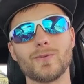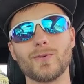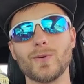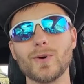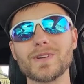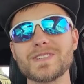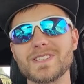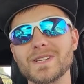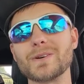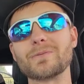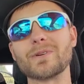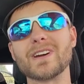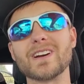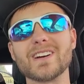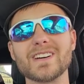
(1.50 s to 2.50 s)
What's up,
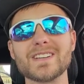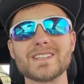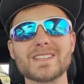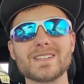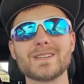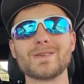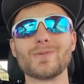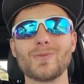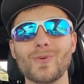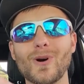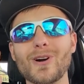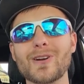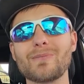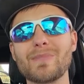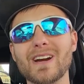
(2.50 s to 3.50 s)
guys?
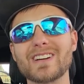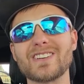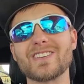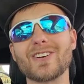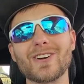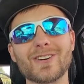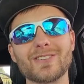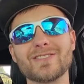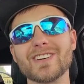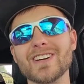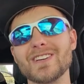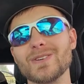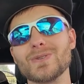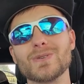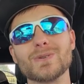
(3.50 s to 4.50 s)
Welcome back to the Arctic Vet
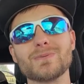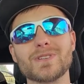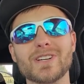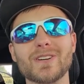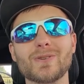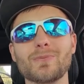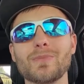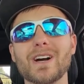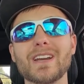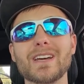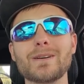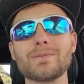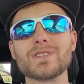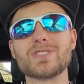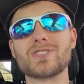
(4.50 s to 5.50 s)
YouTube channel. My
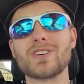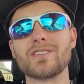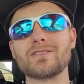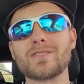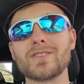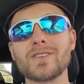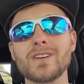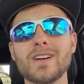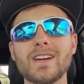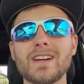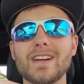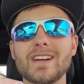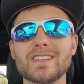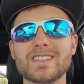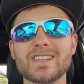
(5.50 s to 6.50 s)
name is Trevor,
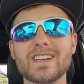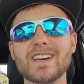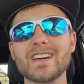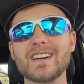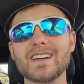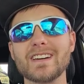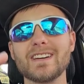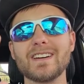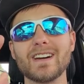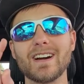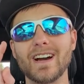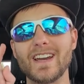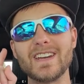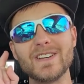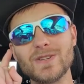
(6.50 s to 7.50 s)
and today
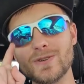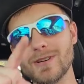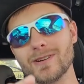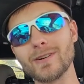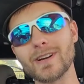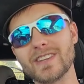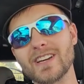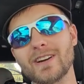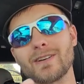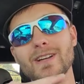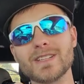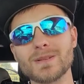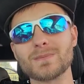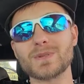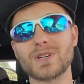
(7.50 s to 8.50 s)
I need you to click that red
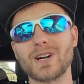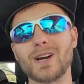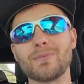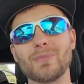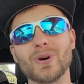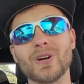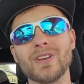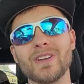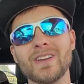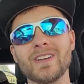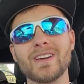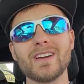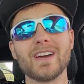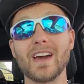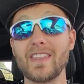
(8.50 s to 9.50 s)
subscribe button
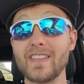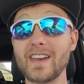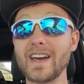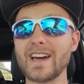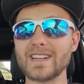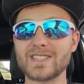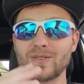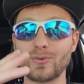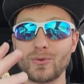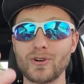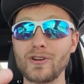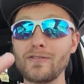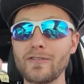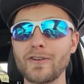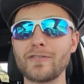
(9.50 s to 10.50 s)
and then ask
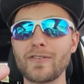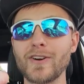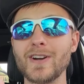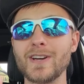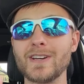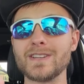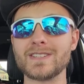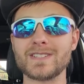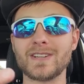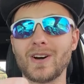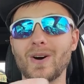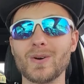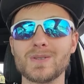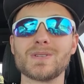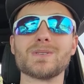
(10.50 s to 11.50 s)
three of your friends to
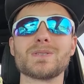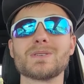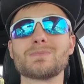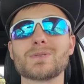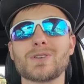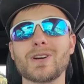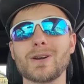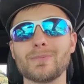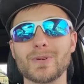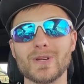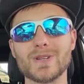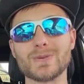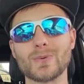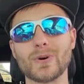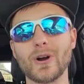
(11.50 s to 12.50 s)
also subscribe,
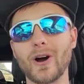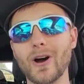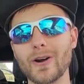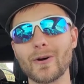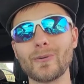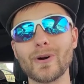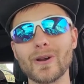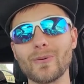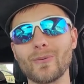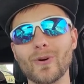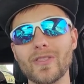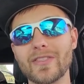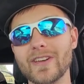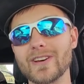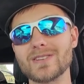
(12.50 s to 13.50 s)
because we're on our way to
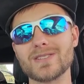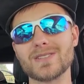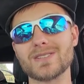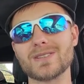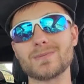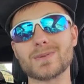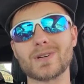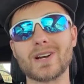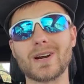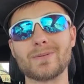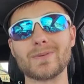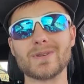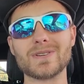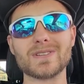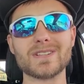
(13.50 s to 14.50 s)
1,000
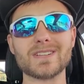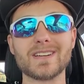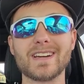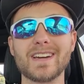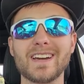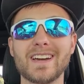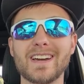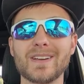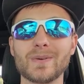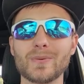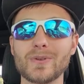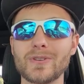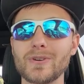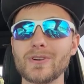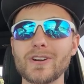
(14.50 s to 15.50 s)
subscribers, and
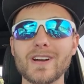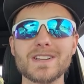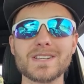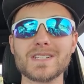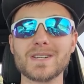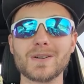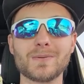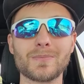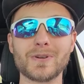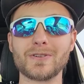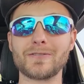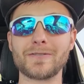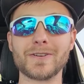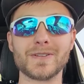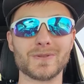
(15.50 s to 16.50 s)
with your guys' help and your
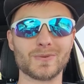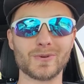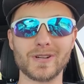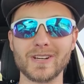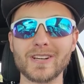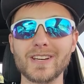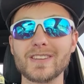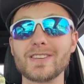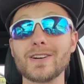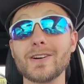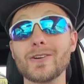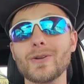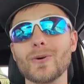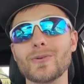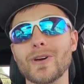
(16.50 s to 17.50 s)
friends, we're gonna get there
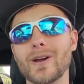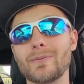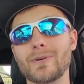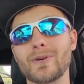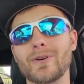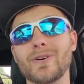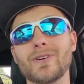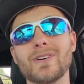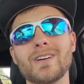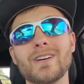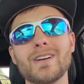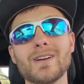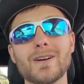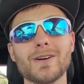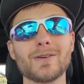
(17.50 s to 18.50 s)
in no time at all.
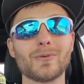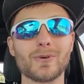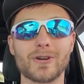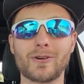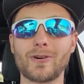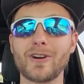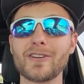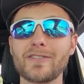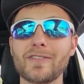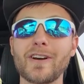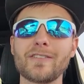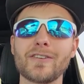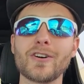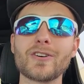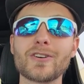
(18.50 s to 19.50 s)
We crossed
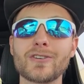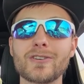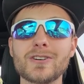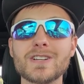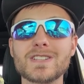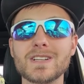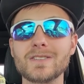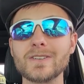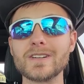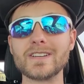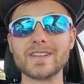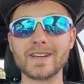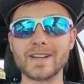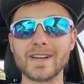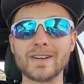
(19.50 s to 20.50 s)
500 recently,
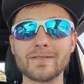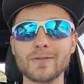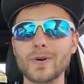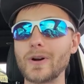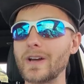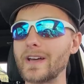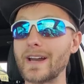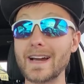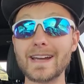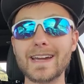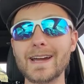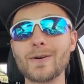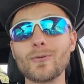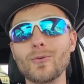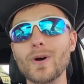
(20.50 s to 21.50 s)
did a giveaway, and I
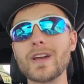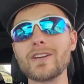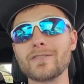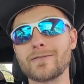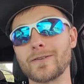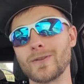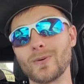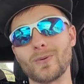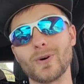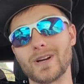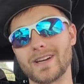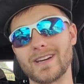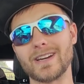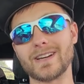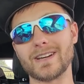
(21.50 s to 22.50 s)
can't wait for the
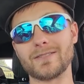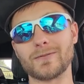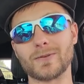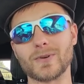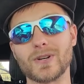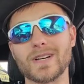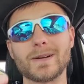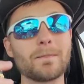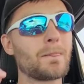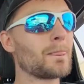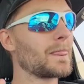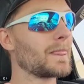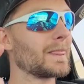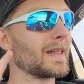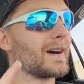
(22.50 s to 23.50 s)
1K giveaway.
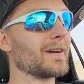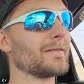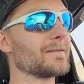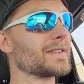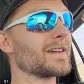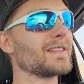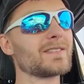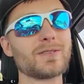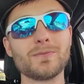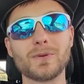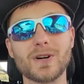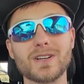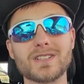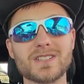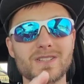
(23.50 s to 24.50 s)
Now, I've said too
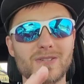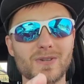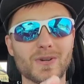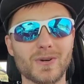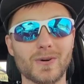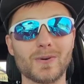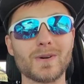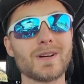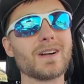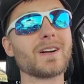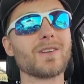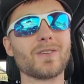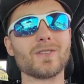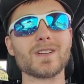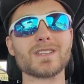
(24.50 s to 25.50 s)
much, so
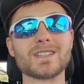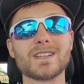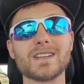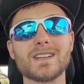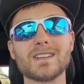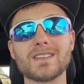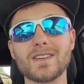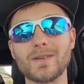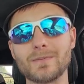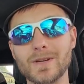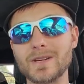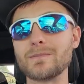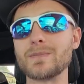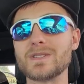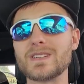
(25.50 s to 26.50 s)
let's get into the meat
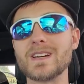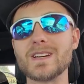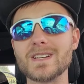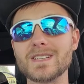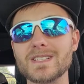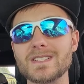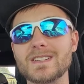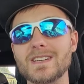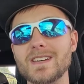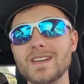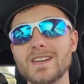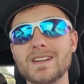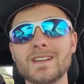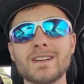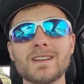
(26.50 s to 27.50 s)
and potatoes of today.